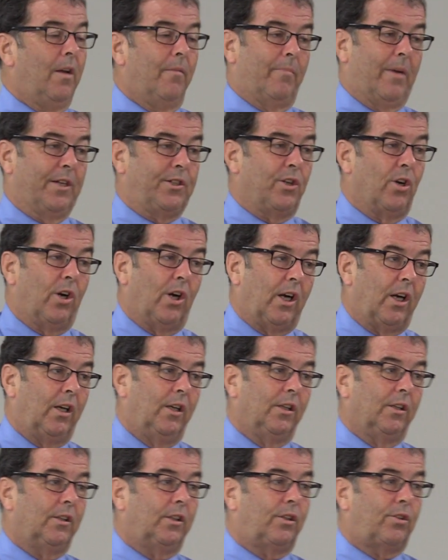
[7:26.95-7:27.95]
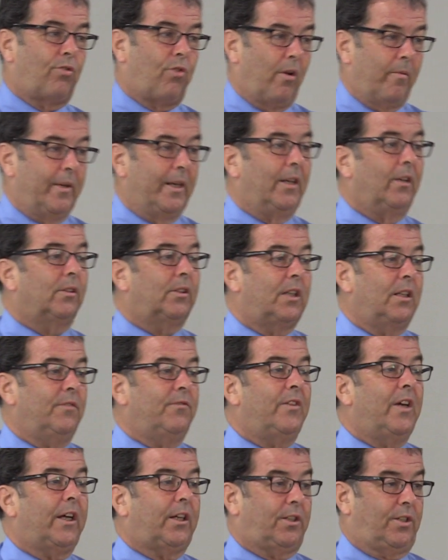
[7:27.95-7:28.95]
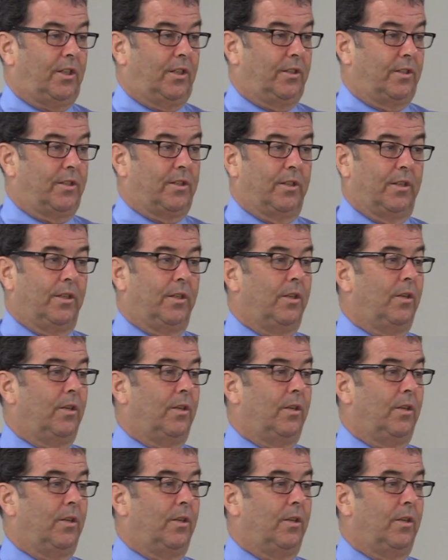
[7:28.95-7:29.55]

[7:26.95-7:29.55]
But your criminal convictions,